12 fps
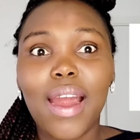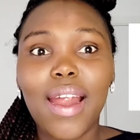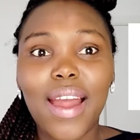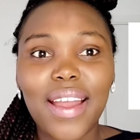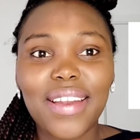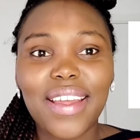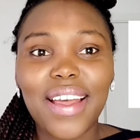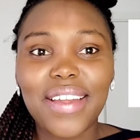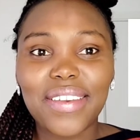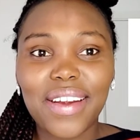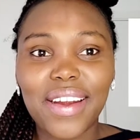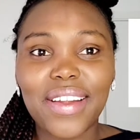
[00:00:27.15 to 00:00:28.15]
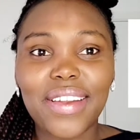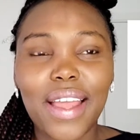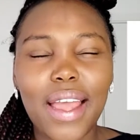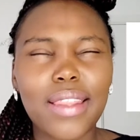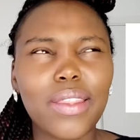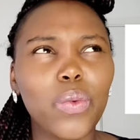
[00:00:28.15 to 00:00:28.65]
harder and harder,
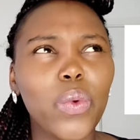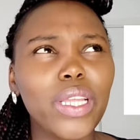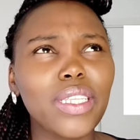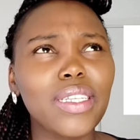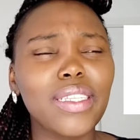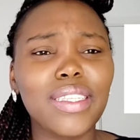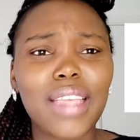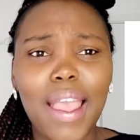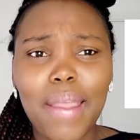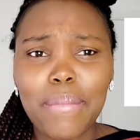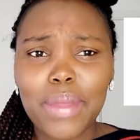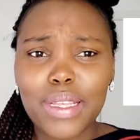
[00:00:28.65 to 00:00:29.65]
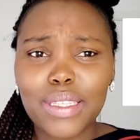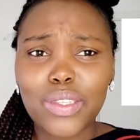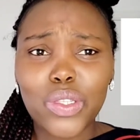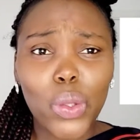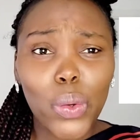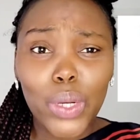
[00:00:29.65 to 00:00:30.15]
and the waiting time
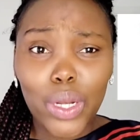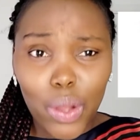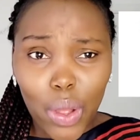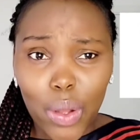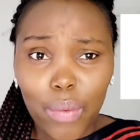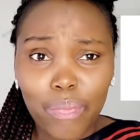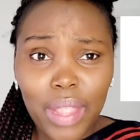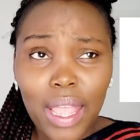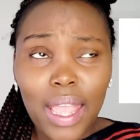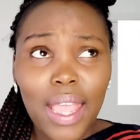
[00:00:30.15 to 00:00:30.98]
is so long.